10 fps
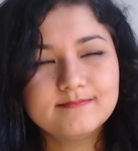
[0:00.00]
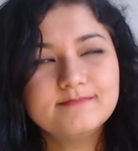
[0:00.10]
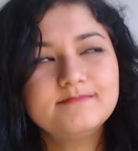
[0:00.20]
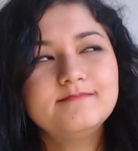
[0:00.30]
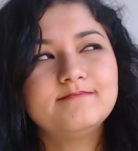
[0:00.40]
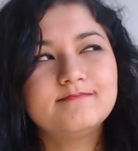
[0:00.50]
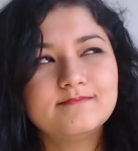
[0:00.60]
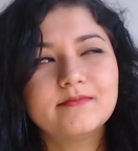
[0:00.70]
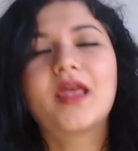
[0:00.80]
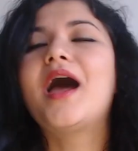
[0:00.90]
Hmm,
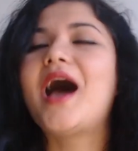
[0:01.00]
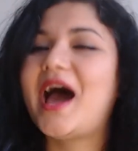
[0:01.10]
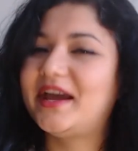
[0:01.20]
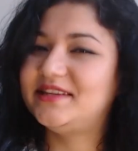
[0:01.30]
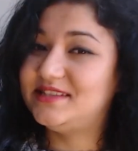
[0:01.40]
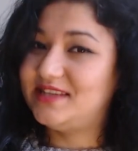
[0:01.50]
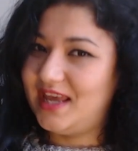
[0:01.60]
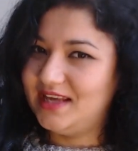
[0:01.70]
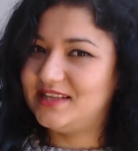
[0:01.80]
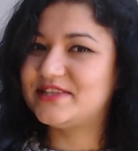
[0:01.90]
I
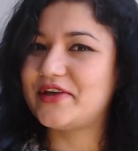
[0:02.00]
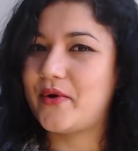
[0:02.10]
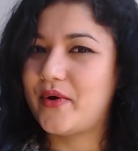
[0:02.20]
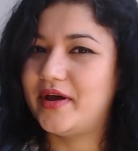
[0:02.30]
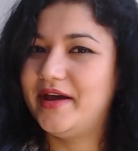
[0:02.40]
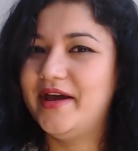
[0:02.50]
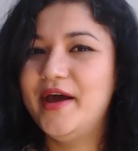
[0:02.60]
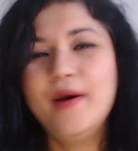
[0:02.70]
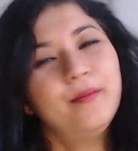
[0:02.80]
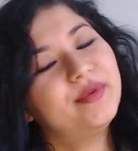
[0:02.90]
think so.
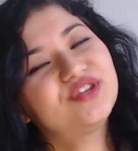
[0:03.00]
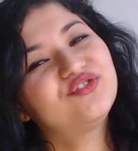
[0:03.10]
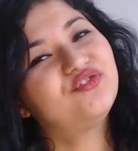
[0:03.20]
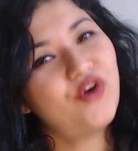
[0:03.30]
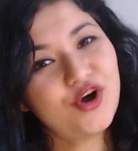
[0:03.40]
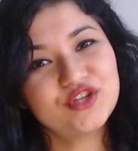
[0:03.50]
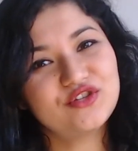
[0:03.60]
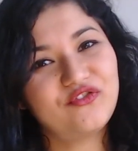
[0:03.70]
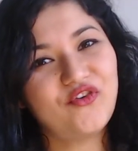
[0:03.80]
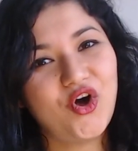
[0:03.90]
But first
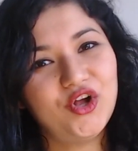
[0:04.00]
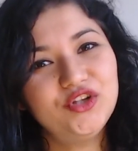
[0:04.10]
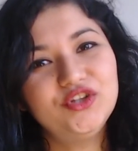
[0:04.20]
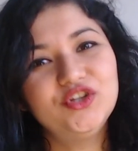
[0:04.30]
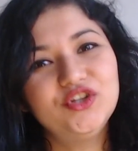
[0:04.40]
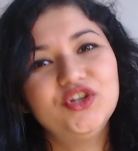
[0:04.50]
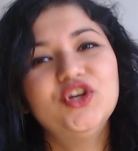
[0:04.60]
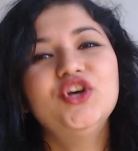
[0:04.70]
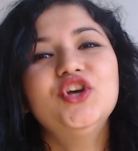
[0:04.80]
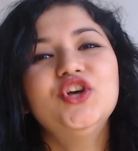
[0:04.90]
of all,
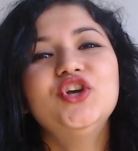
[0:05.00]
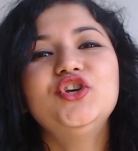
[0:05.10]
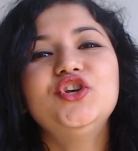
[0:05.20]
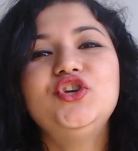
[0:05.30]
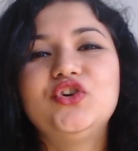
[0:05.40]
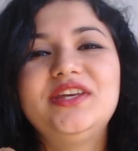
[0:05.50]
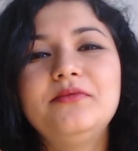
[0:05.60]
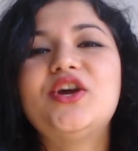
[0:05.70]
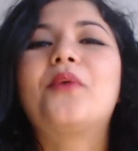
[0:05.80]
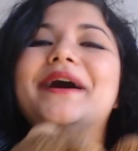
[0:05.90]
you give me your
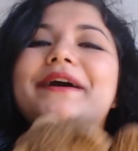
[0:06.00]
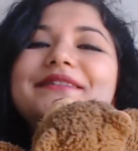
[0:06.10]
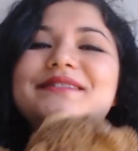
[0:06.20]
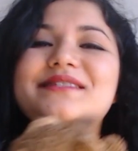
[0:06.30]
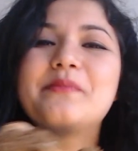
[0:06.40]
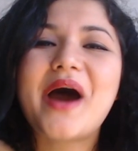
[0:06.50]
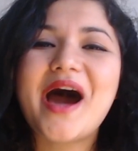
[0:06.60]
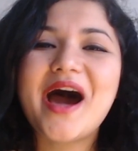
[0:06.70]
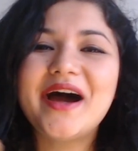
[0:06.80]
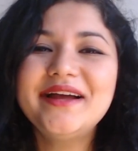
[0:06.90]
best
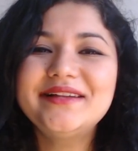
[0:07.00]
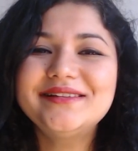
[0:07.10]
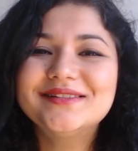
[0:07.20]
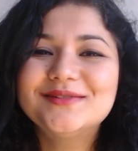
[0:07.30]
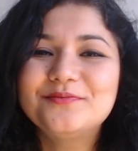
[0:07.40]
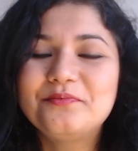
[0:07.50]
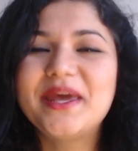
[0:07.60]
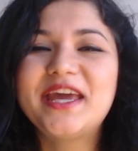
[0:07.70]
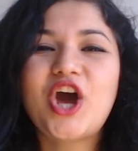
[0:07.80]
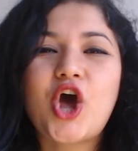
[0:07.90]
smile
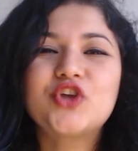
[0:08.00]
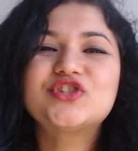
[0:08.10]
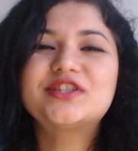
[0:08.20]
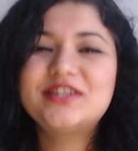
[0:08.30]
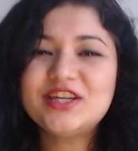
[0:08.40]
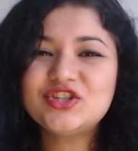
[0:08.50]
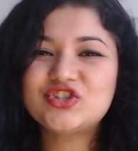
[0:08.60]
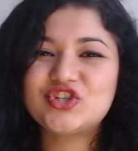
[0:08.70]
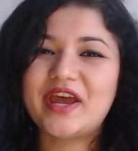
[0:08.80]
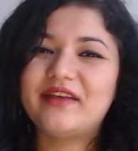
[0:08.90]
because this
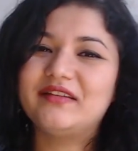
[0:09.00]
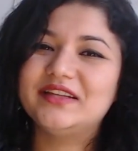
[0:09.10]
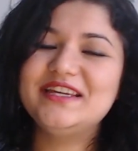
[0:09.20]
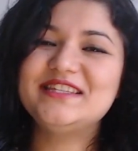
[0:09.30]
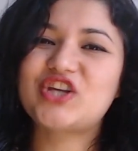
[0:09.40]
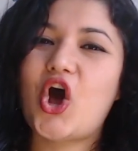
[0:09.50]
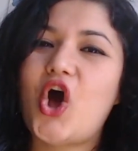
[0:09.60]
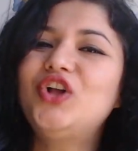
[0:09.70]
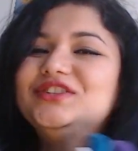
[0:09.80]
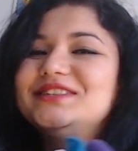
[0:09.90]
channel is
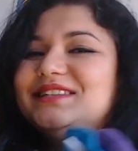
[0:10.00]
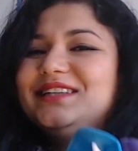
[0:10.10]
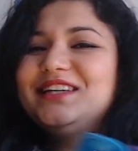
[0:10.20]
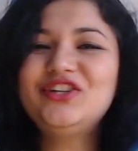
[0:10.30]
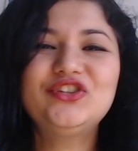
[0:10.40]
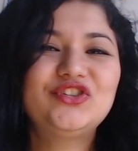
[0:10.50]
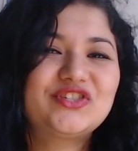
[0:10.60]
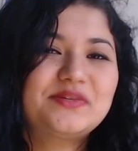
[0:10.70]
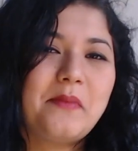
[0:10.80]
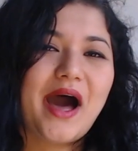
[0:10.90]
called Kiddo to
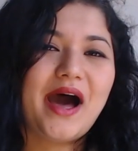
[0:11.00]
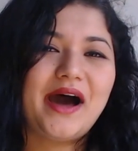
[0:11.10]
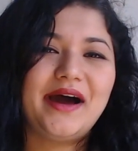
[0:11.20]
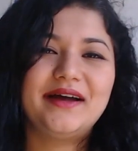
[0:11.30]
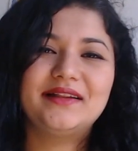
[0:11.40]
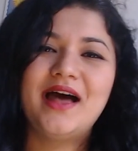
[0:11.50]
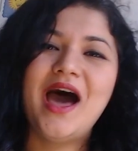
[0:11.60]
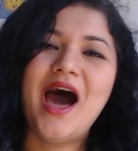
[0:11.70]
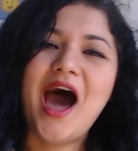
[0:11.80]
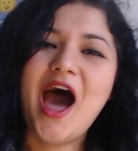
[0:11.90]
Smile.
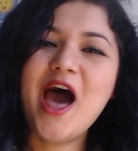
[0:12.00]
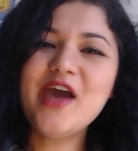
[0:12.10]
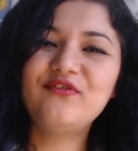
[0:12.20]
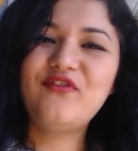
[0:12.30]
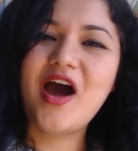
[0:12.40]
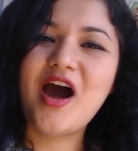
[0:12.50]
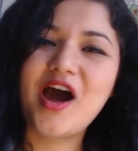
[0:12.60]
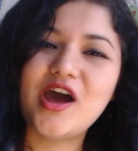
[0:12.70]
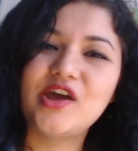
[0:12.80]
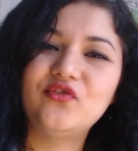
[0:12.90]
High
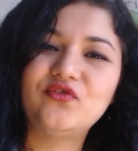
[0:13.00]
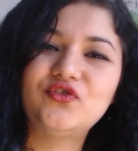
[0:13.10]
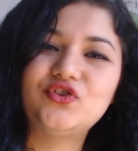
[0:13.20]
five!